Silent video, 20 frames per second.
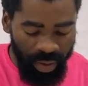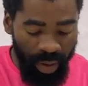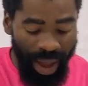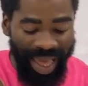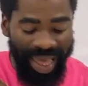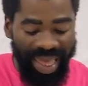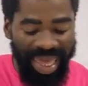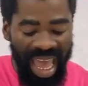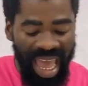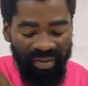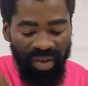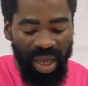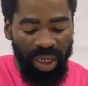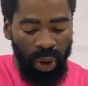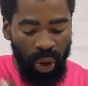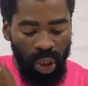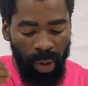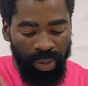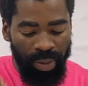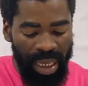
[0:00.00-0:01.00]
I gave a
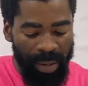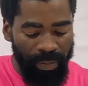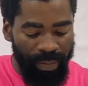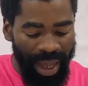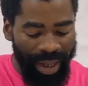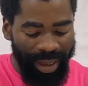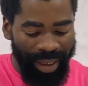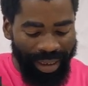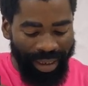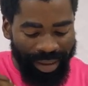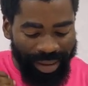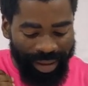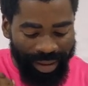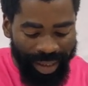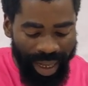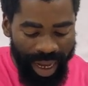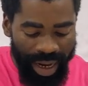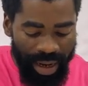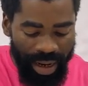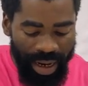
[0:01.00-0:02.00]
shopkeeper
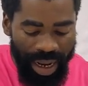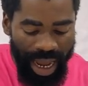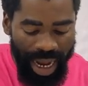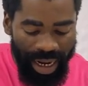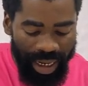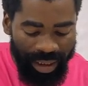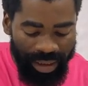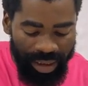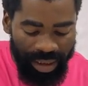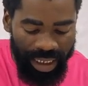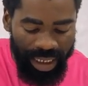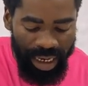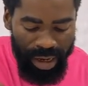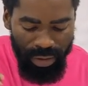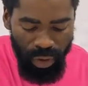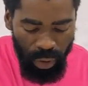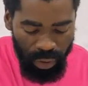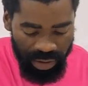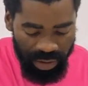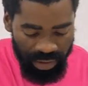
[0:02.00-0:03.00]
10 Ghana
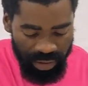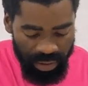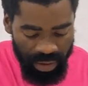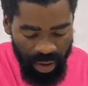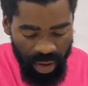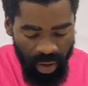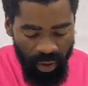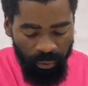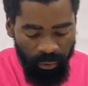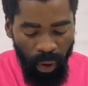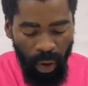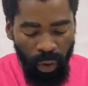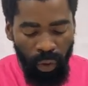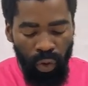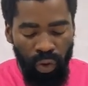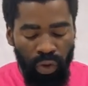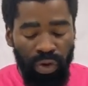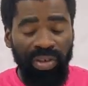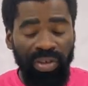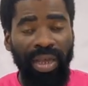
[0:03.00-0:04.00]
Cedi notes for
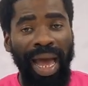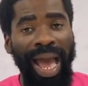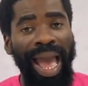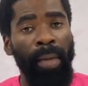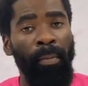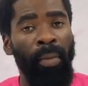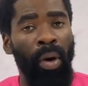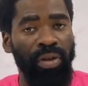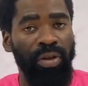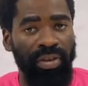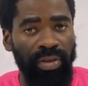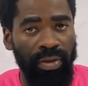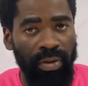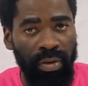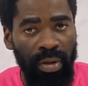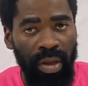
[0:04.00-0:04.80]
goods I bought.